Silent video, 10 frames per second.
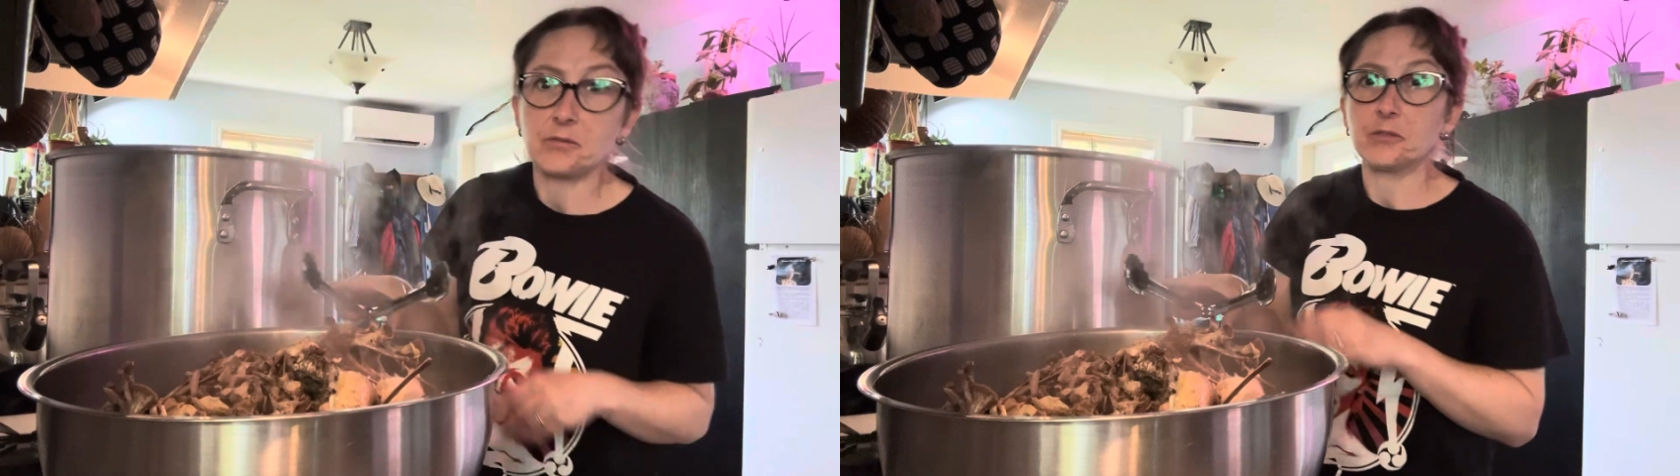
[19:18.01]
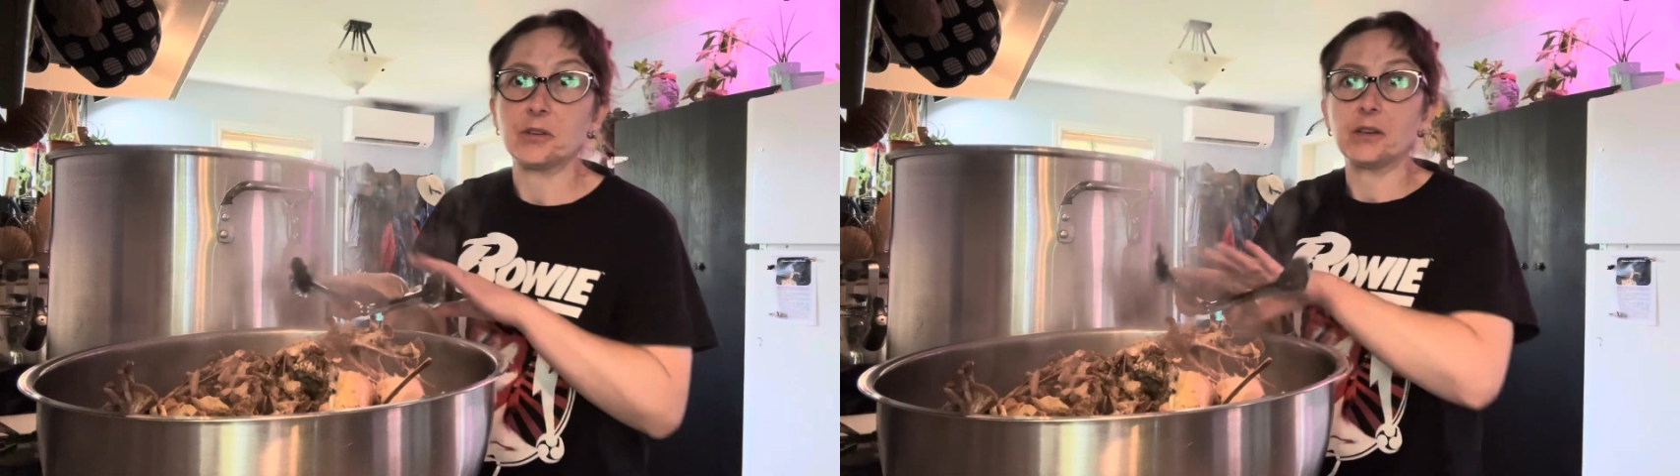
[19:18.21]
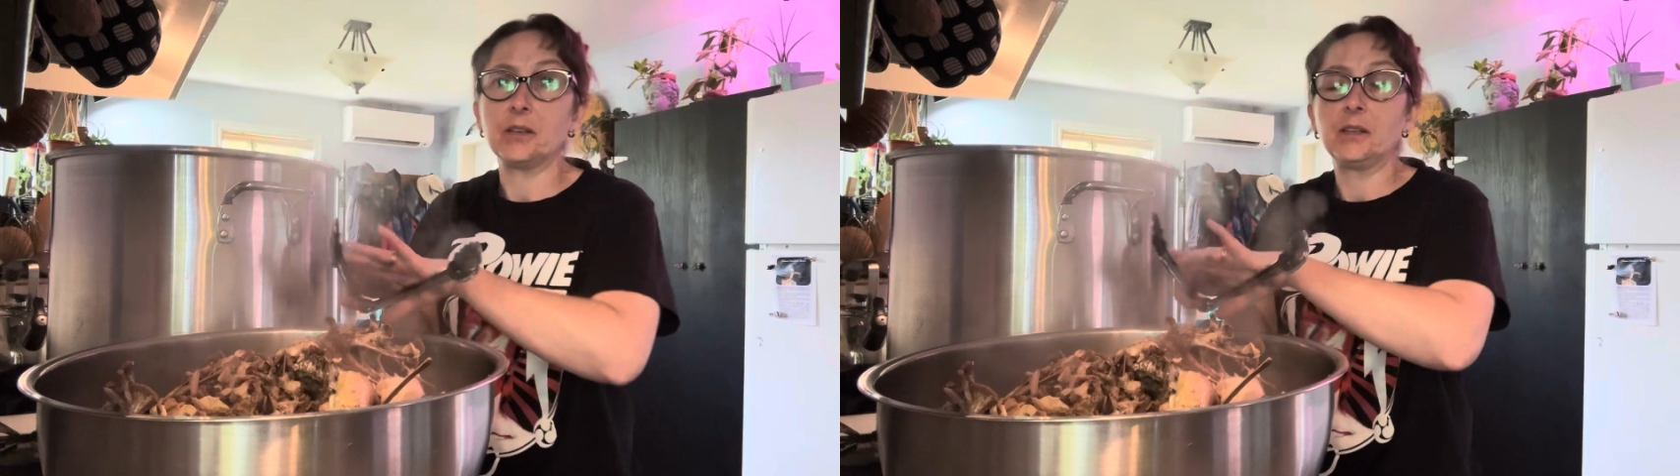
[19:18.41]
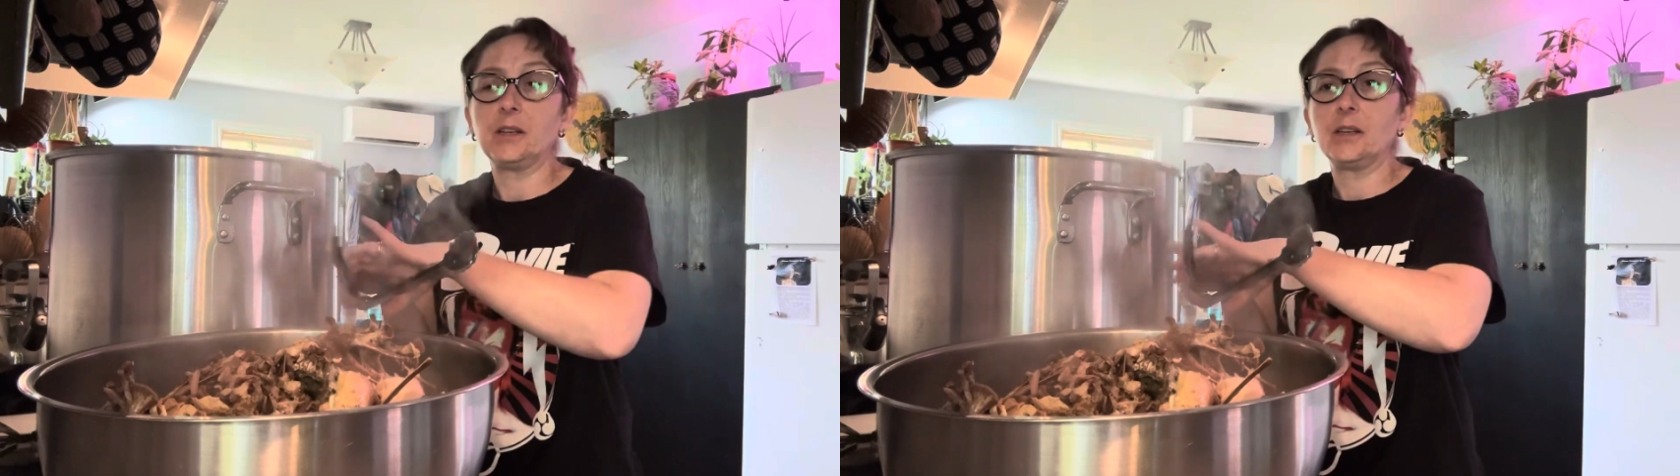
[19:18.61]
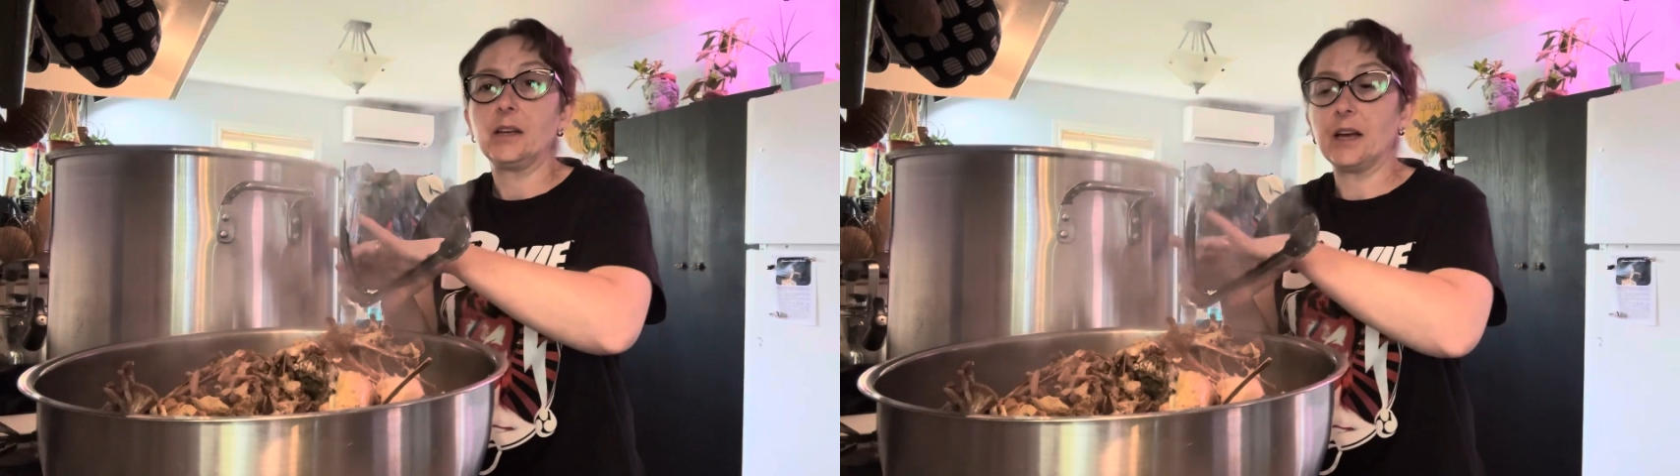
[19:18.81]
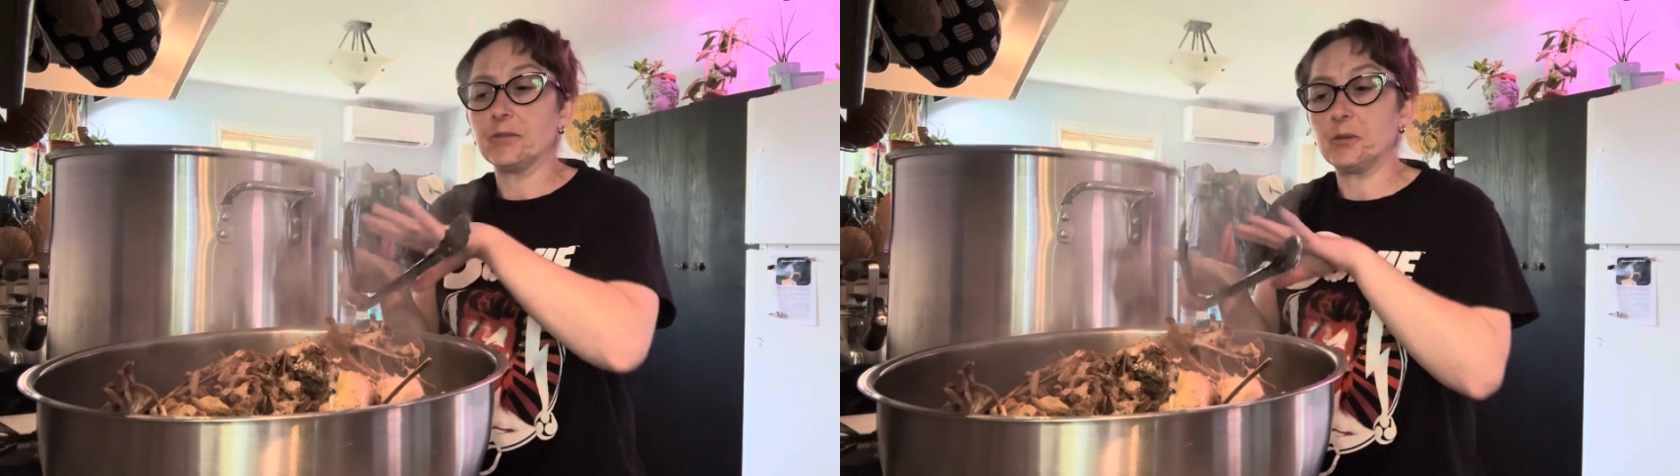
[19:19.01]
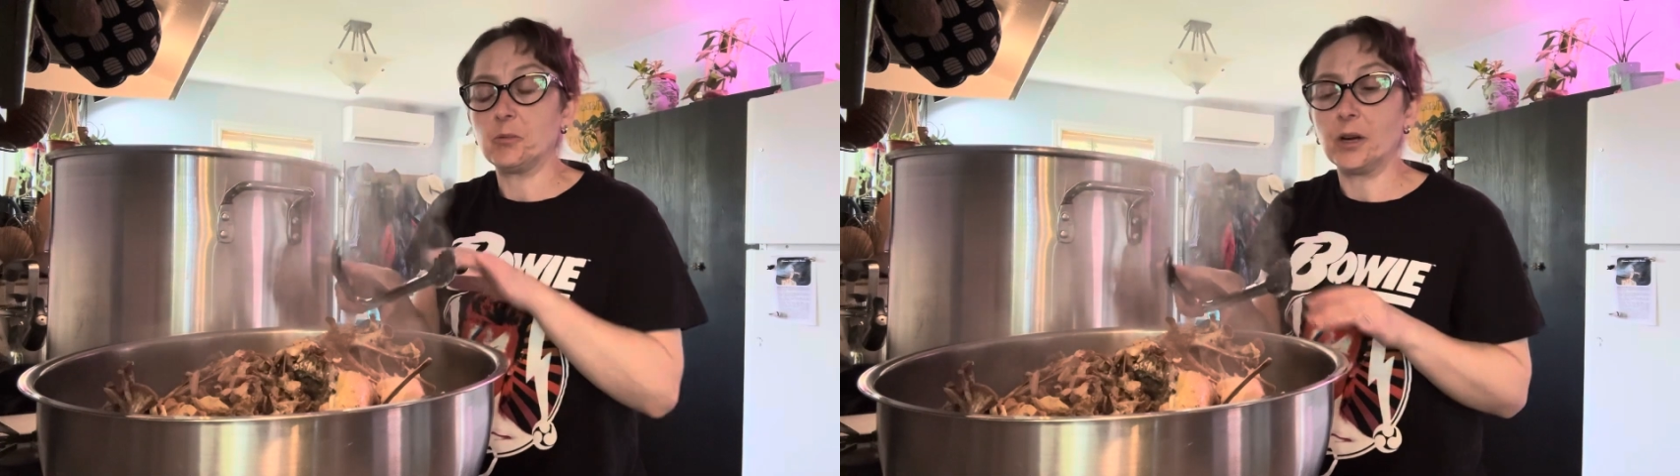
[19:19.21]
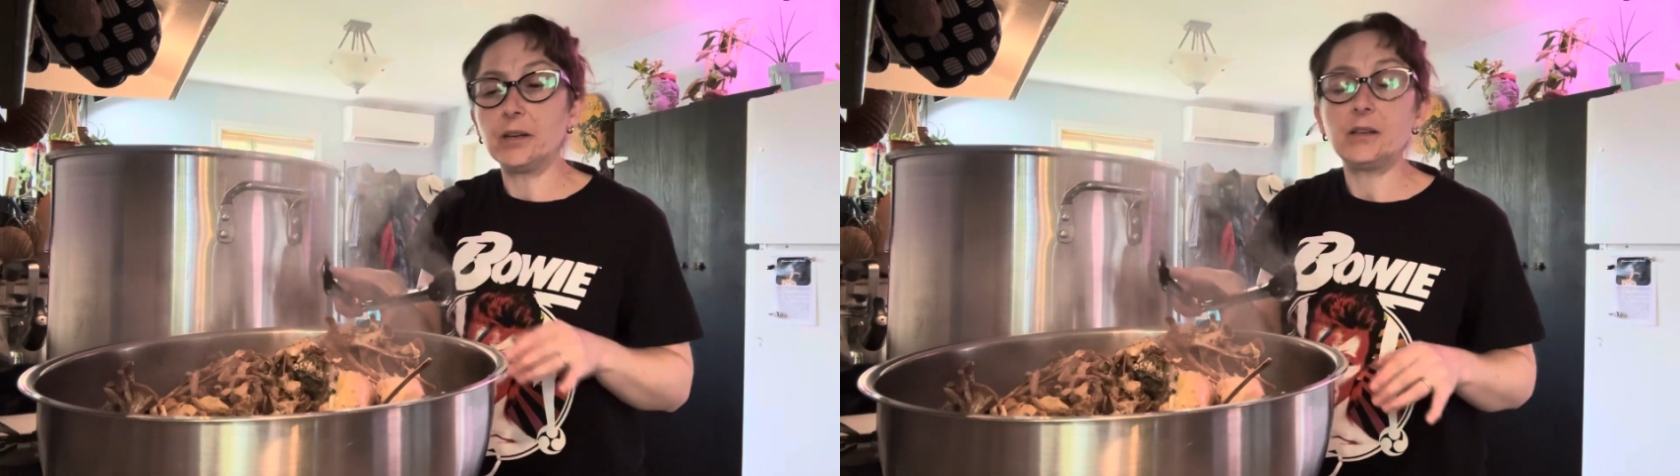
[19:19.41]
for
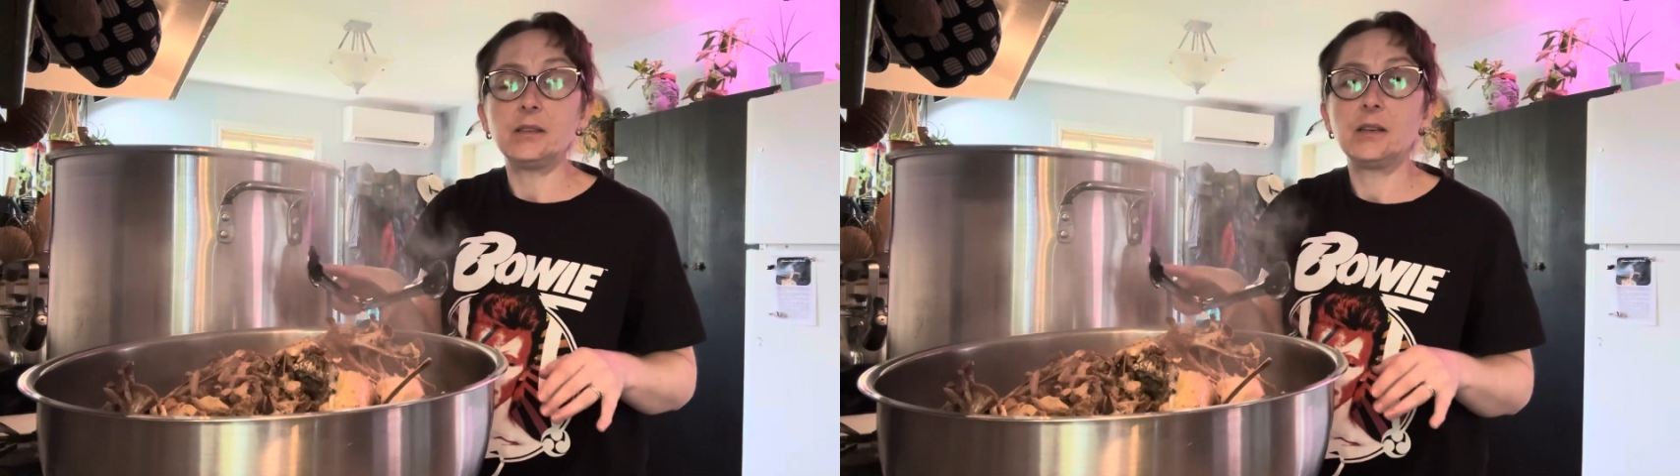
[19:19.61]
everyone,